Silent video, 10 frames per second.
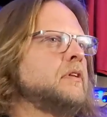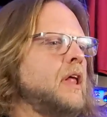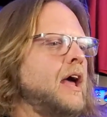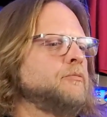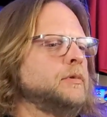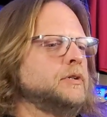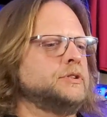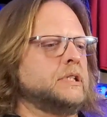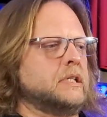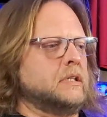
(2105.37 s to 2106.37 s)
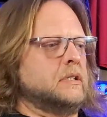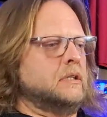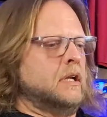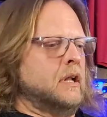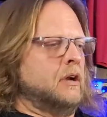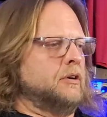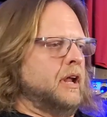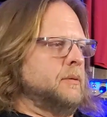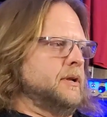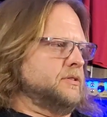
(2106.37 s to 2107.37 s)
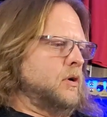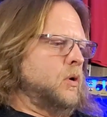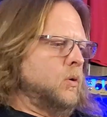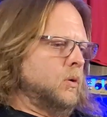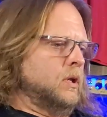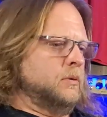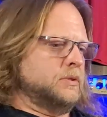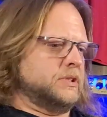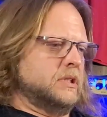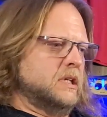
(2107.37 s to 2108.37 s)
to live music and entertainment as a whole. It was,